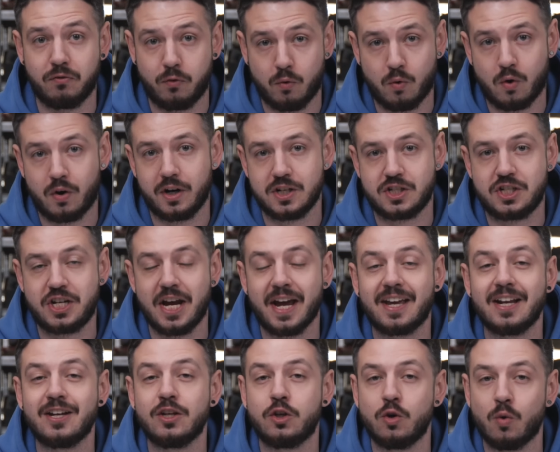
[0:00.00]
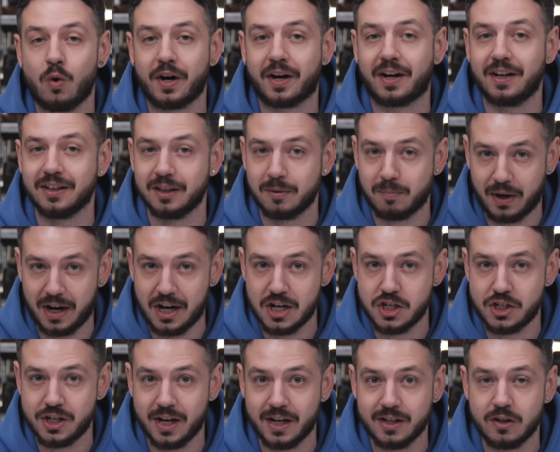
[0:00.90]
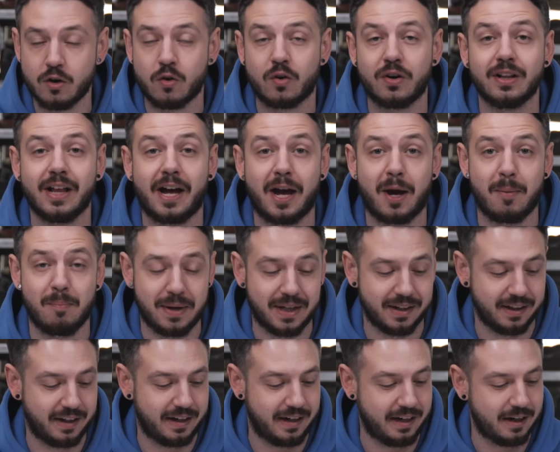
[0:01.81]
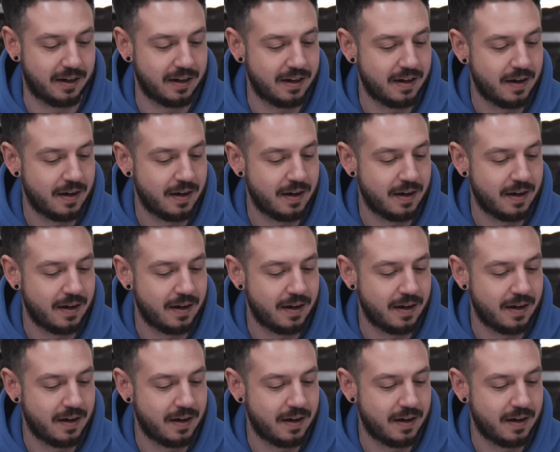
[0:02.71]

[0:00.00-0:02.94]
for checking your calibration reliability.